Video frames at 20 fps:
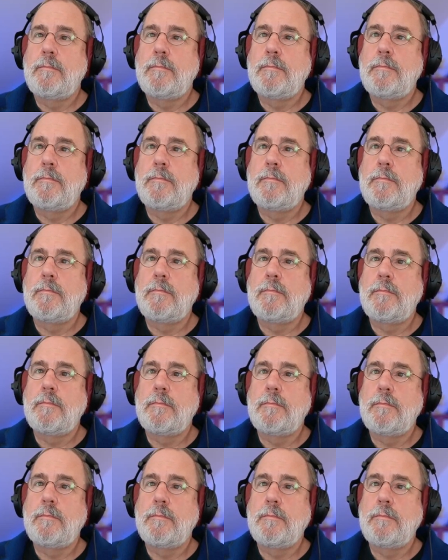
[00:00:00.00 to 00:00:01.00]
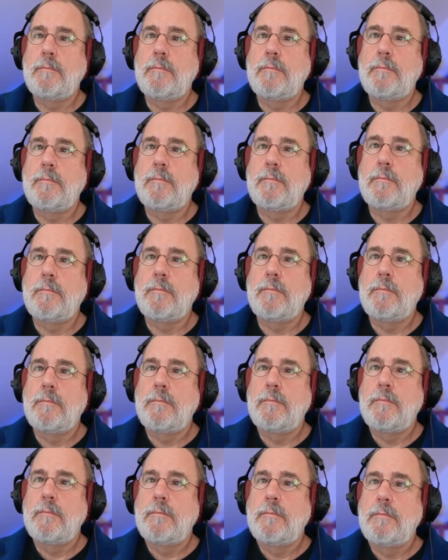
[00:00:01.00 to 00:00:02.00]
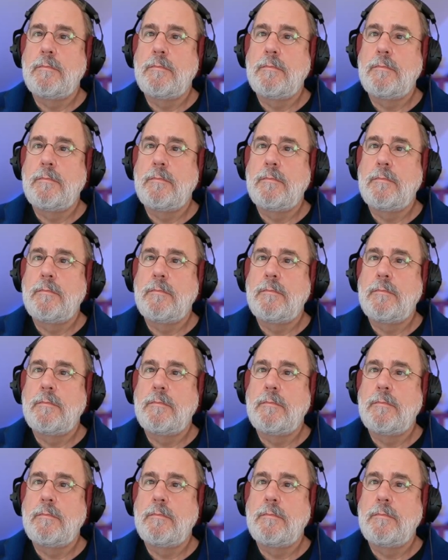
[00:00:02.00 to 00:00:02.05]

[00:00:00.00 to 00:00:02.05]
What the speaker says: The person shown says nothing.